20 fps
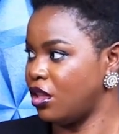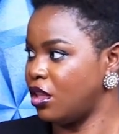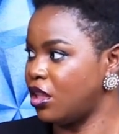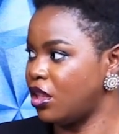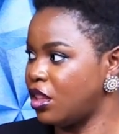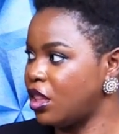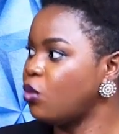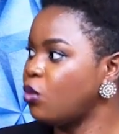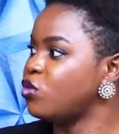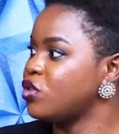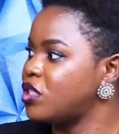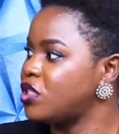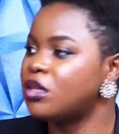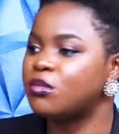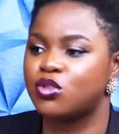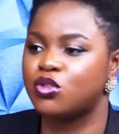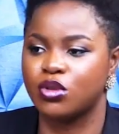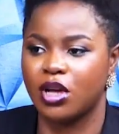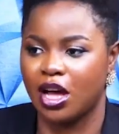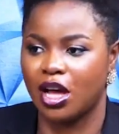They will seem
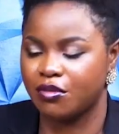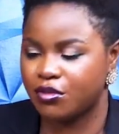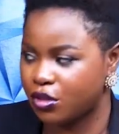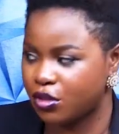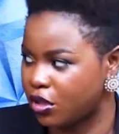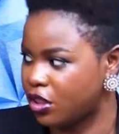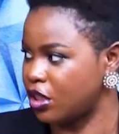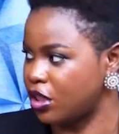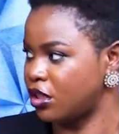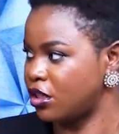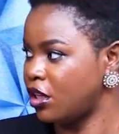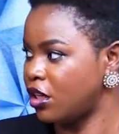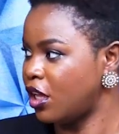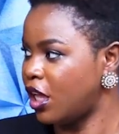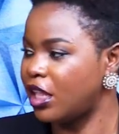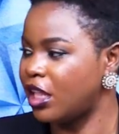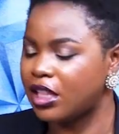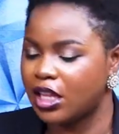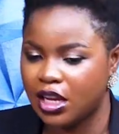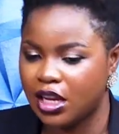to have nothing,
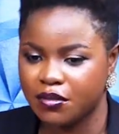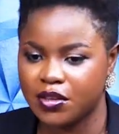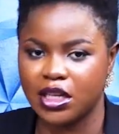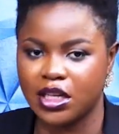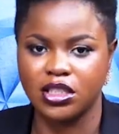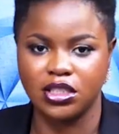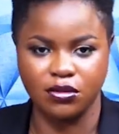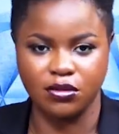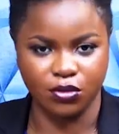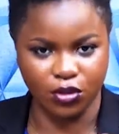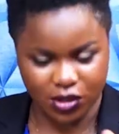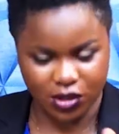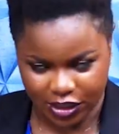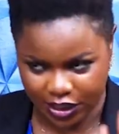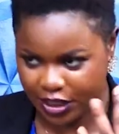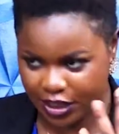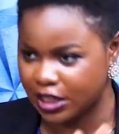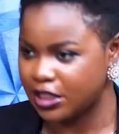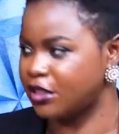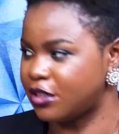and then after the divorce they
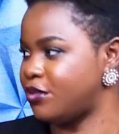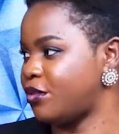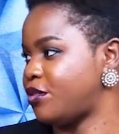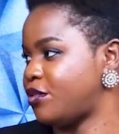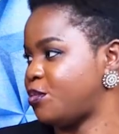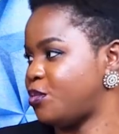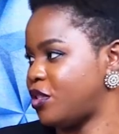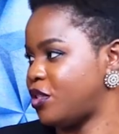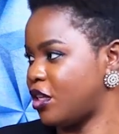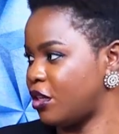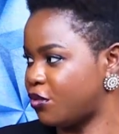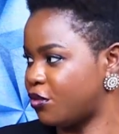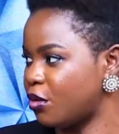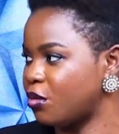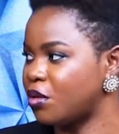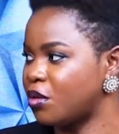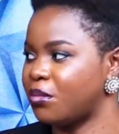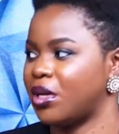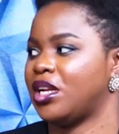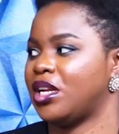get the 50% from
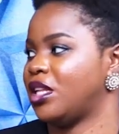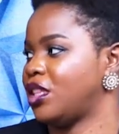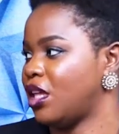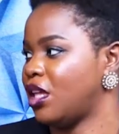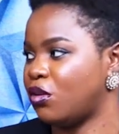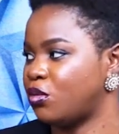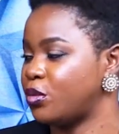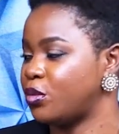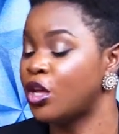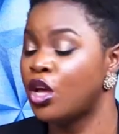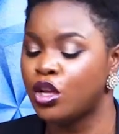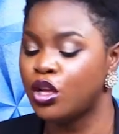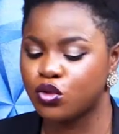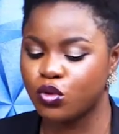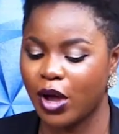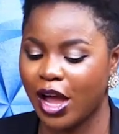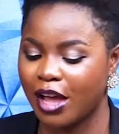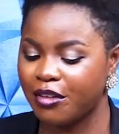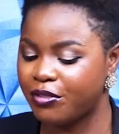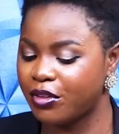the man, and that will be so.
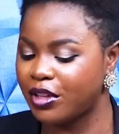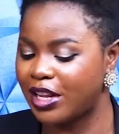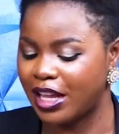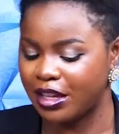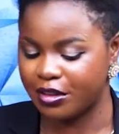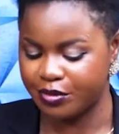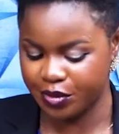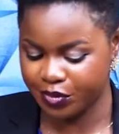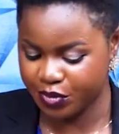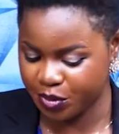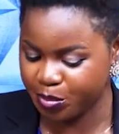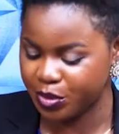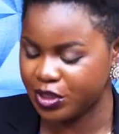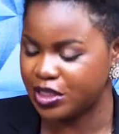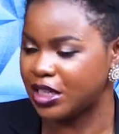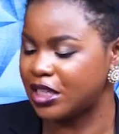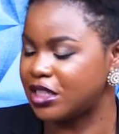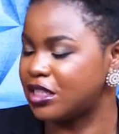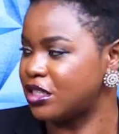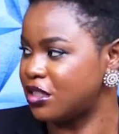I feel like
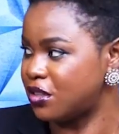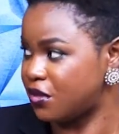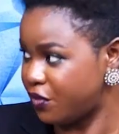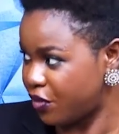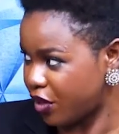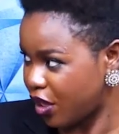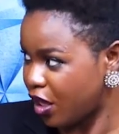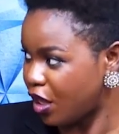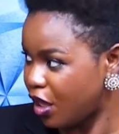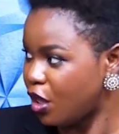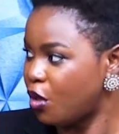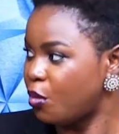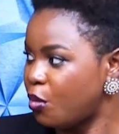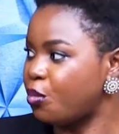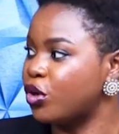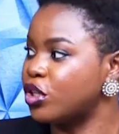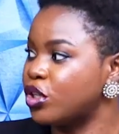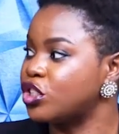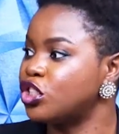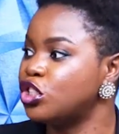50% is fair,
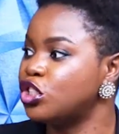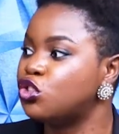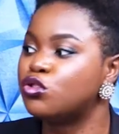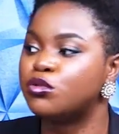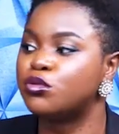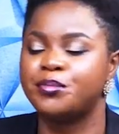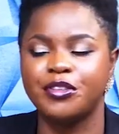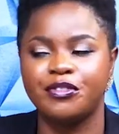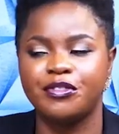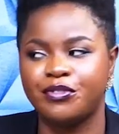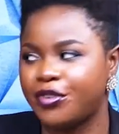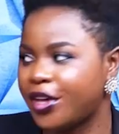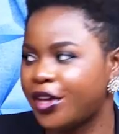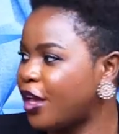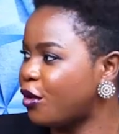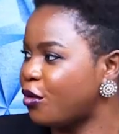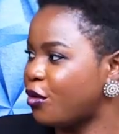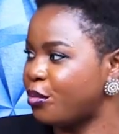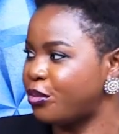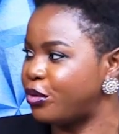but it should be
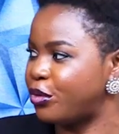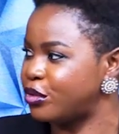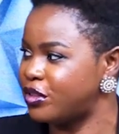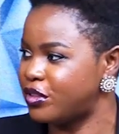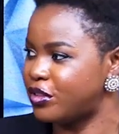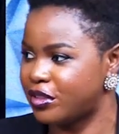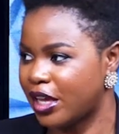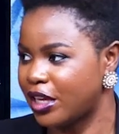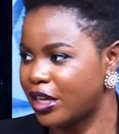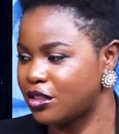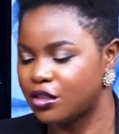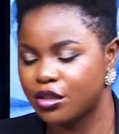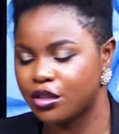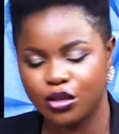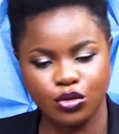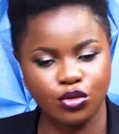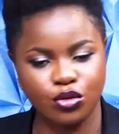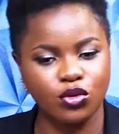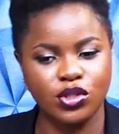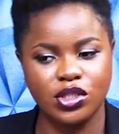fair on both sides.
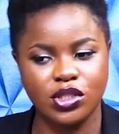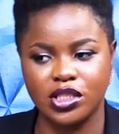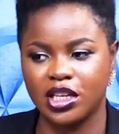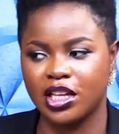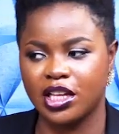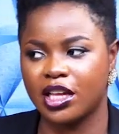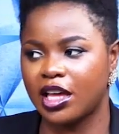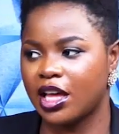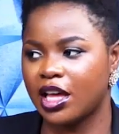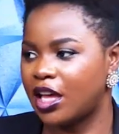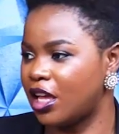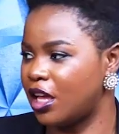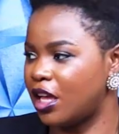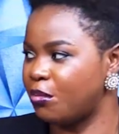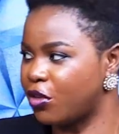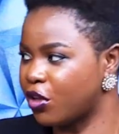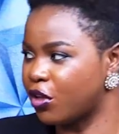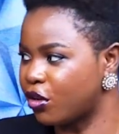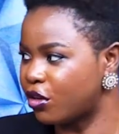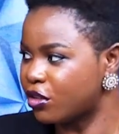Don't say
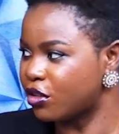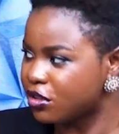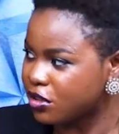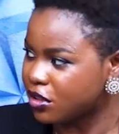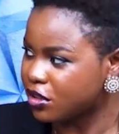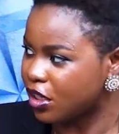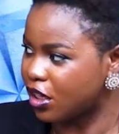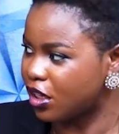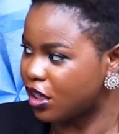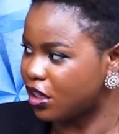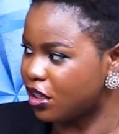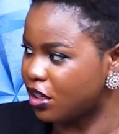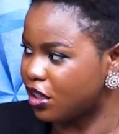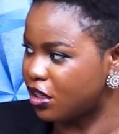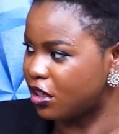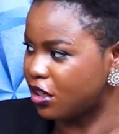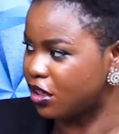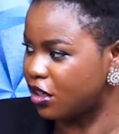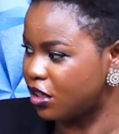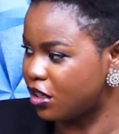because
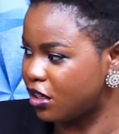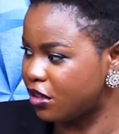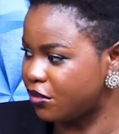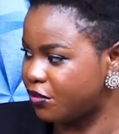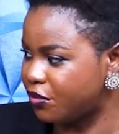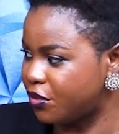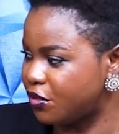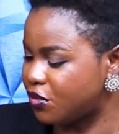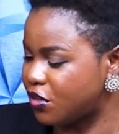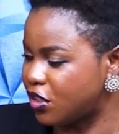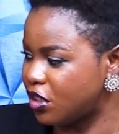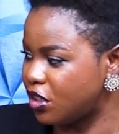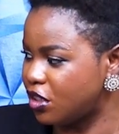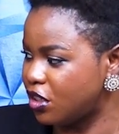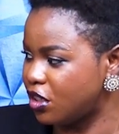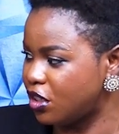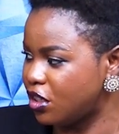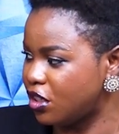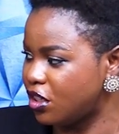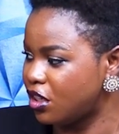
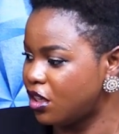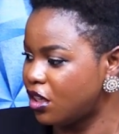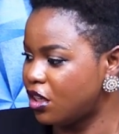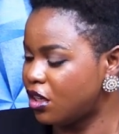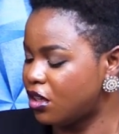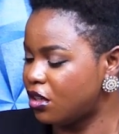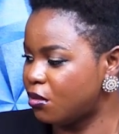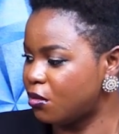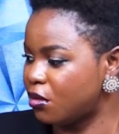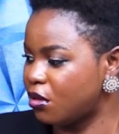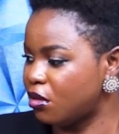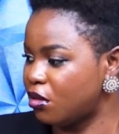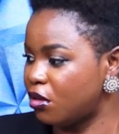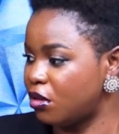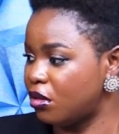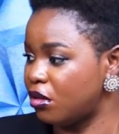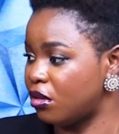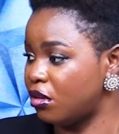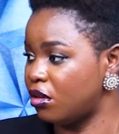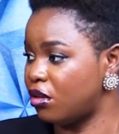50
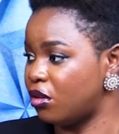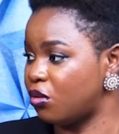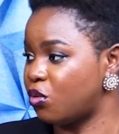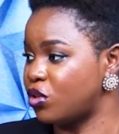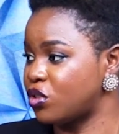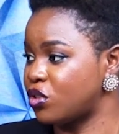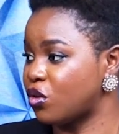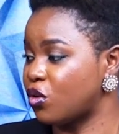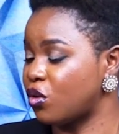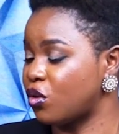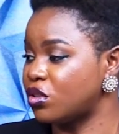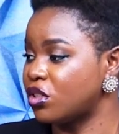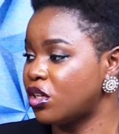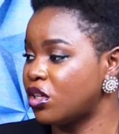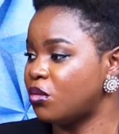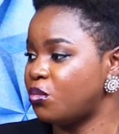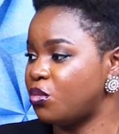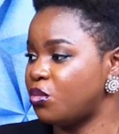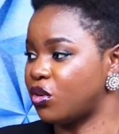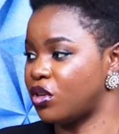what's it called,
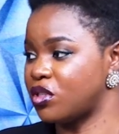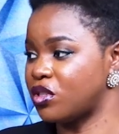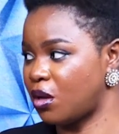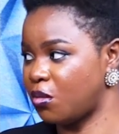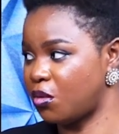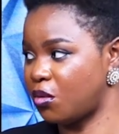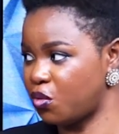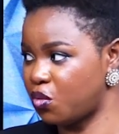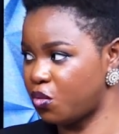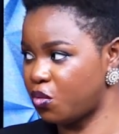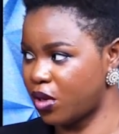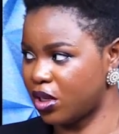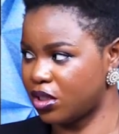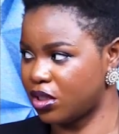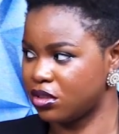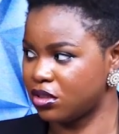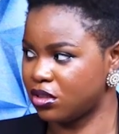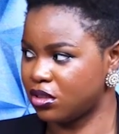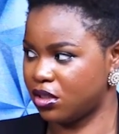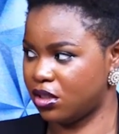because I'm a
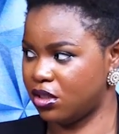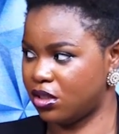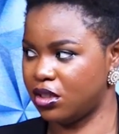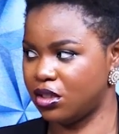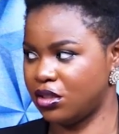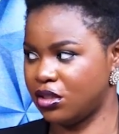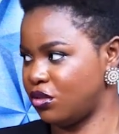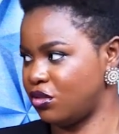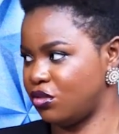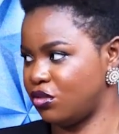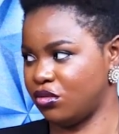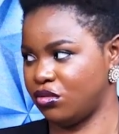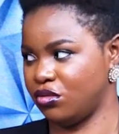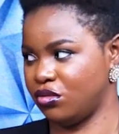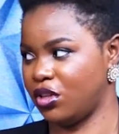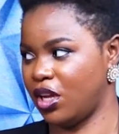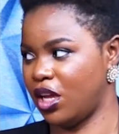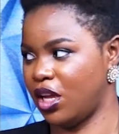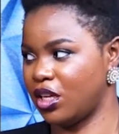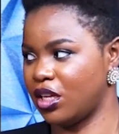woman, you
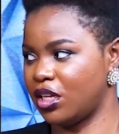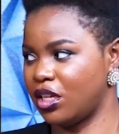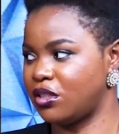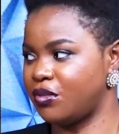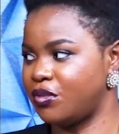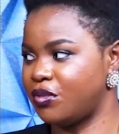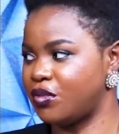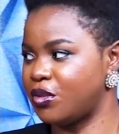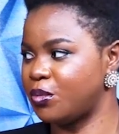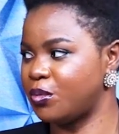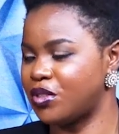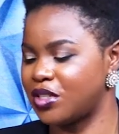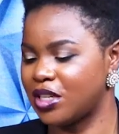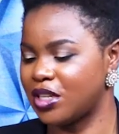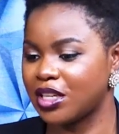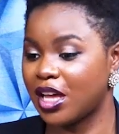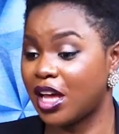can't get the 50%.